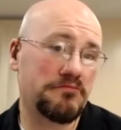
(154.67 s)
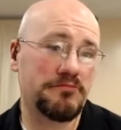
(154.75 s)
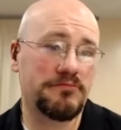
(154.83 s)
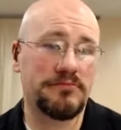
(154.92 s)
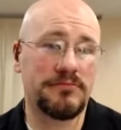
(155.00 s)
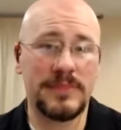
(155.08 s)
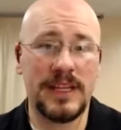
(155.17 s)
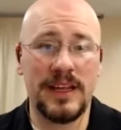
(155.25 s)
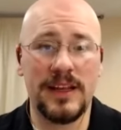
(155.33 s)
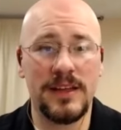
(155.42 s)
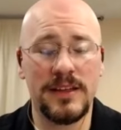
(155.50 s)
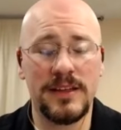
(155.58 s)

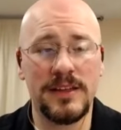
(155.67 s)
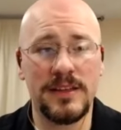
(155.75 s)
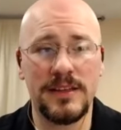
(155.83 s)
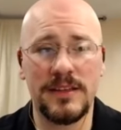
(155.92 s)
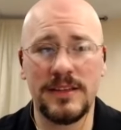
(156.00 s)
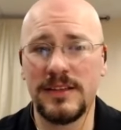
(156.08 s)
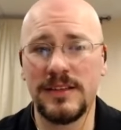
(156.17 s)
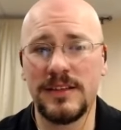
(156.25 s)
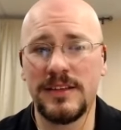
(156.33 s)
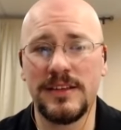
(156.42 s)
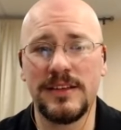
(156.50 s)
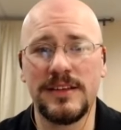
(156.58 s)

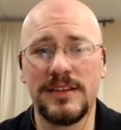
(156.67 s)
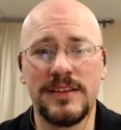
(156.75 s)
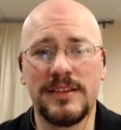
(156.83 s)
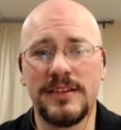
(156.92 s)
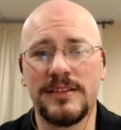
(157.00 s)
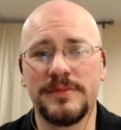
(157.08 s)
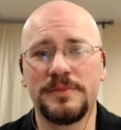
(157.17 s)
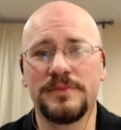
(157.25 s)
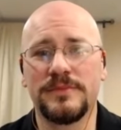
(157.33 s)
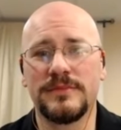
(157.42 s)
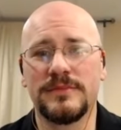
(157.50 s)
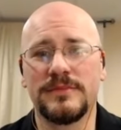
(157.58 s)

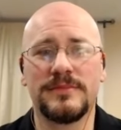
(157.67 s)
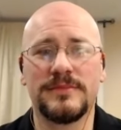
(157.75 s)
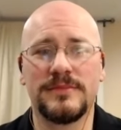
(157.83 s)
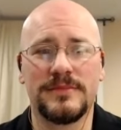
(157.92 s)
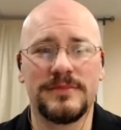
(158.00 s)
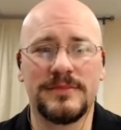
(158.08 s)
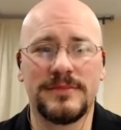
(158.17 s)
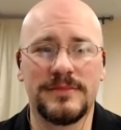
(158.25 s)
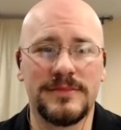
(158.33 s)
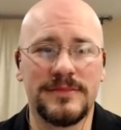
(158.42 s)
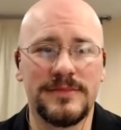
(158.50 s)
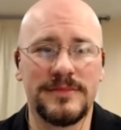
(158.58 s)

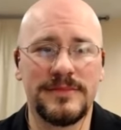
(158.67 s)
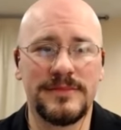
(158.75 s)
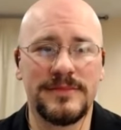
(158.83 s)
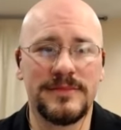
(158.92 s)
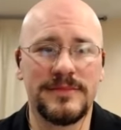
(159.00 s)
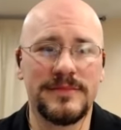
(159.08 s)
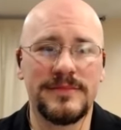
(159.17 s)
(not speaking)